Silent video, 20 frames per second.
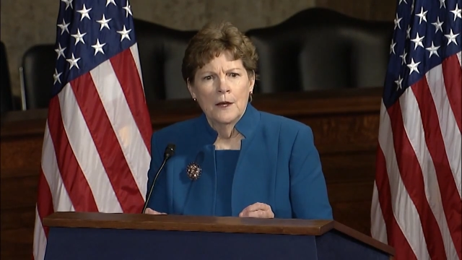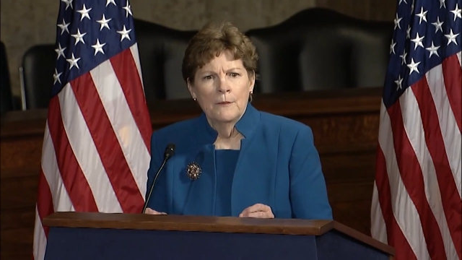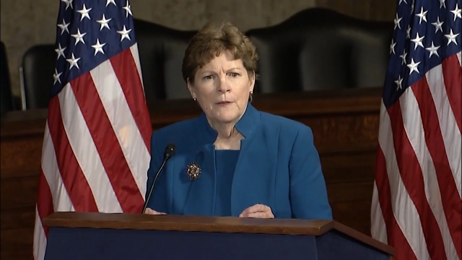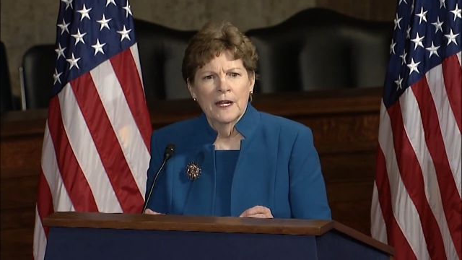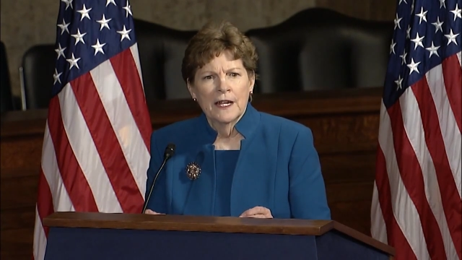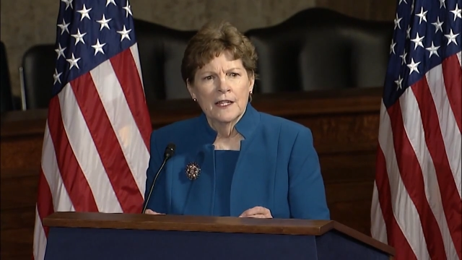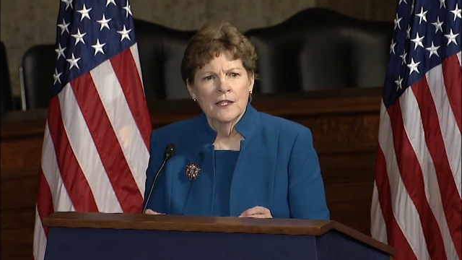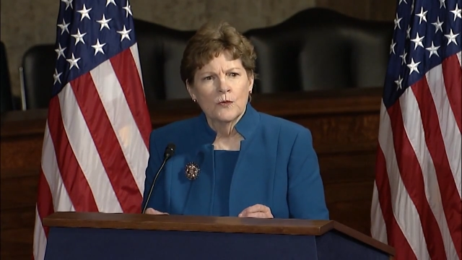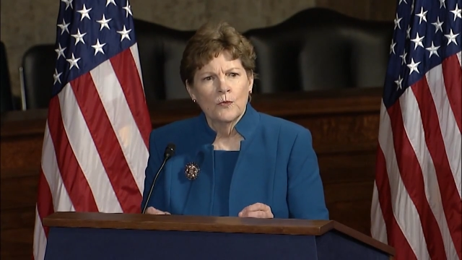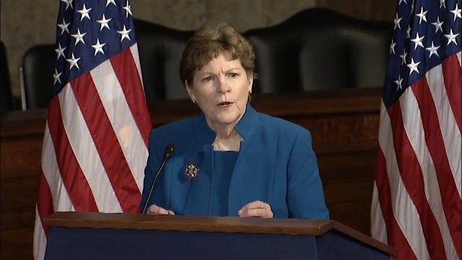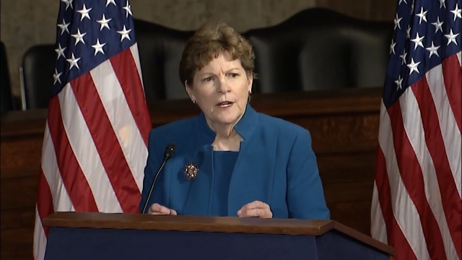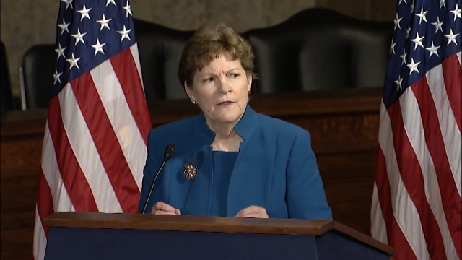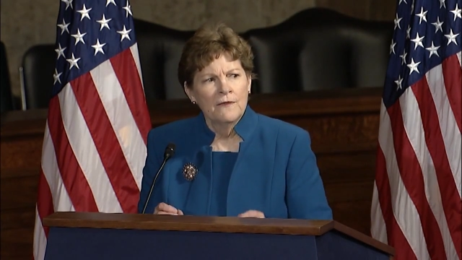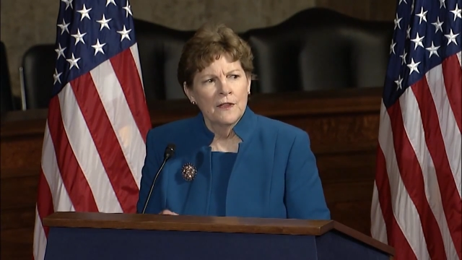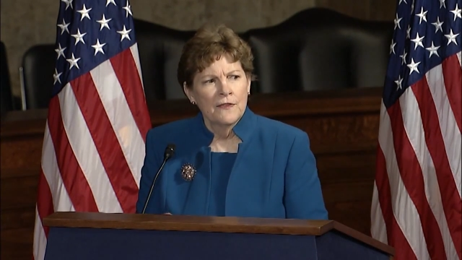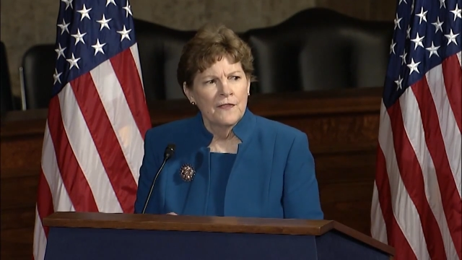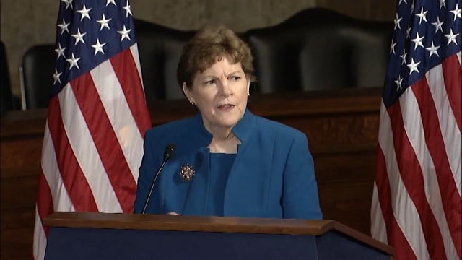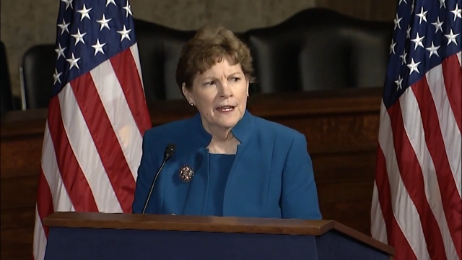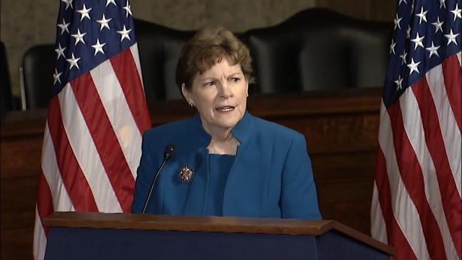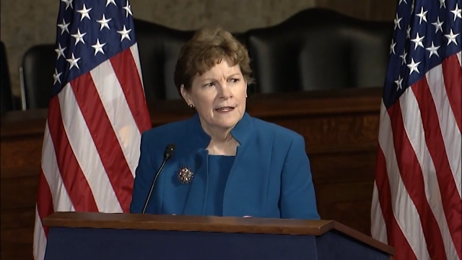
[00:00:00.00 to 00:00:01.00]
Because one of
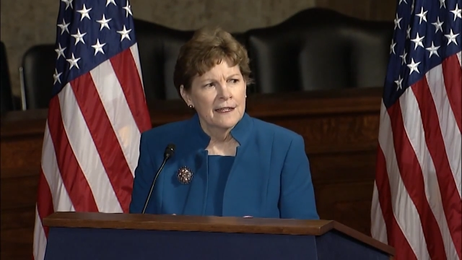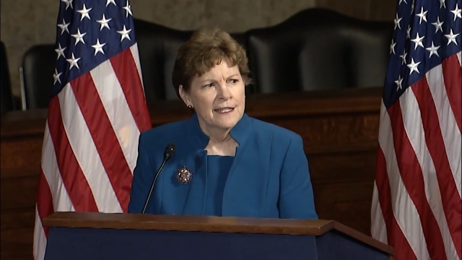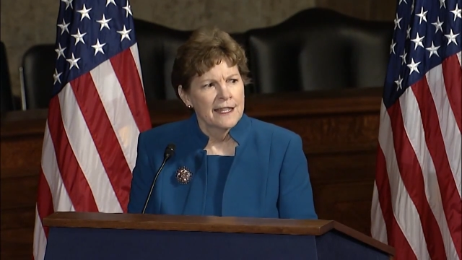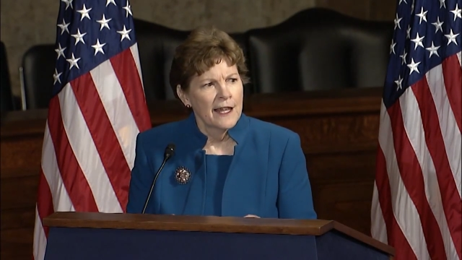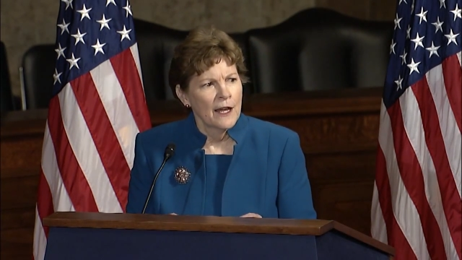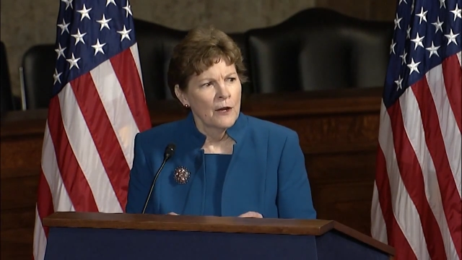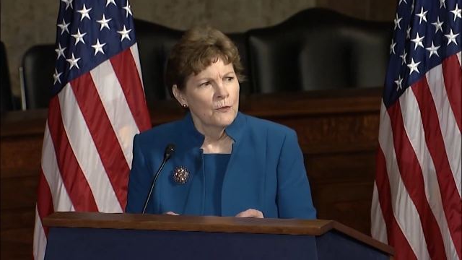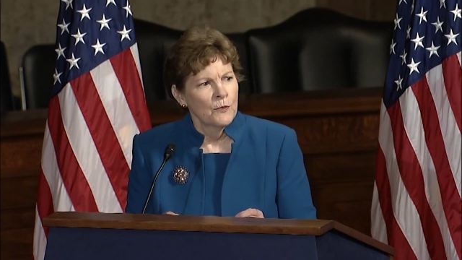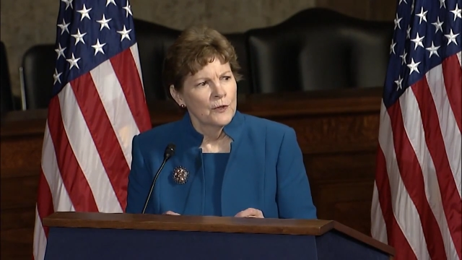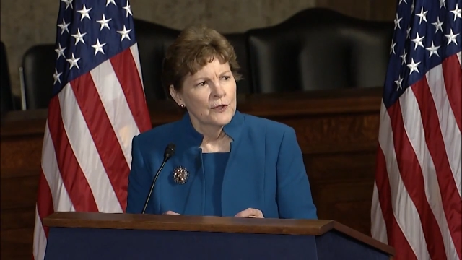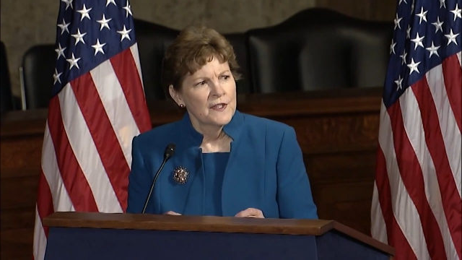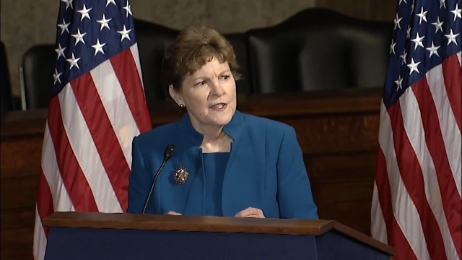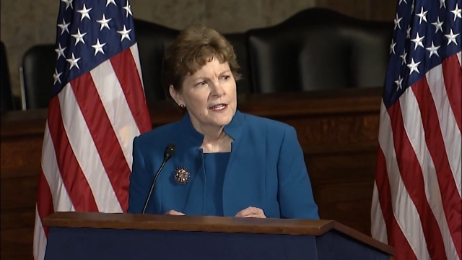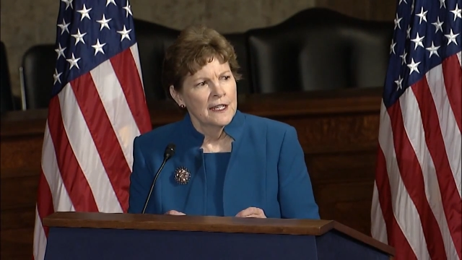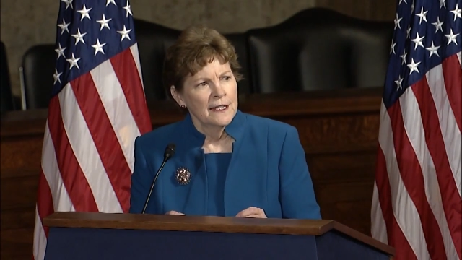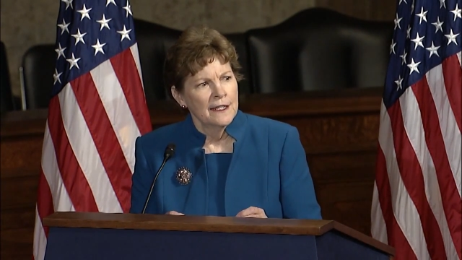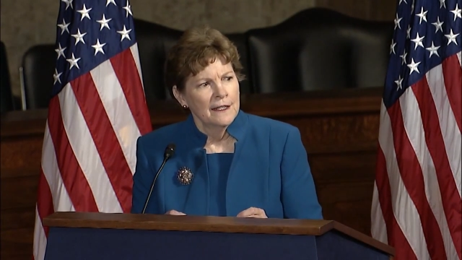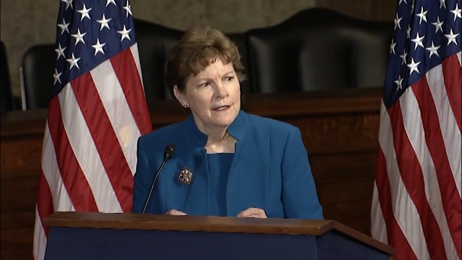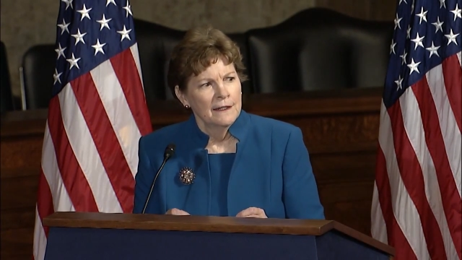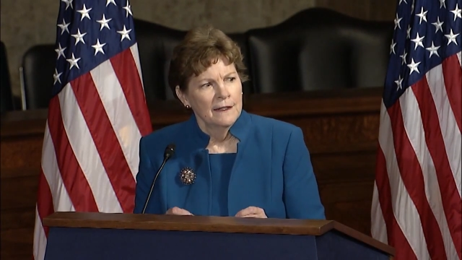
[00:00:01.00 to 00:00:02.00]
the things that we're
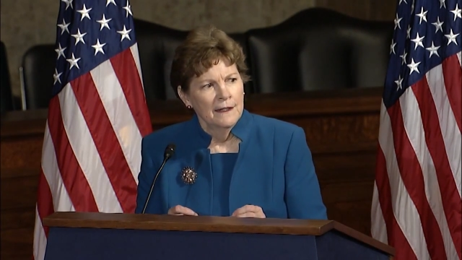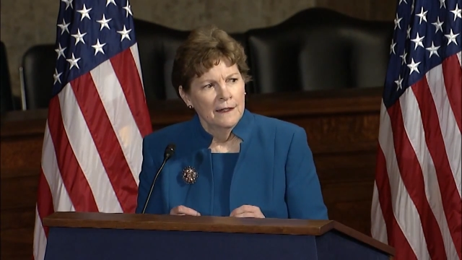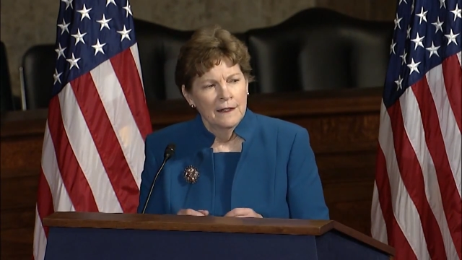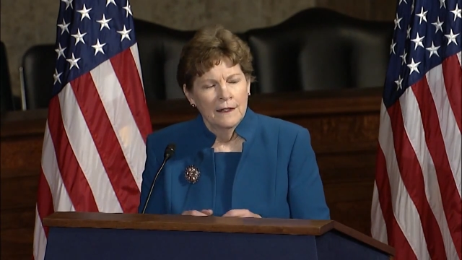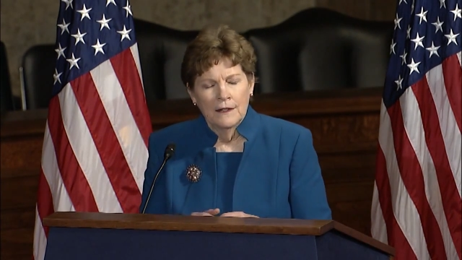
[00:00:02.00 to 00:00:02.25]
seeing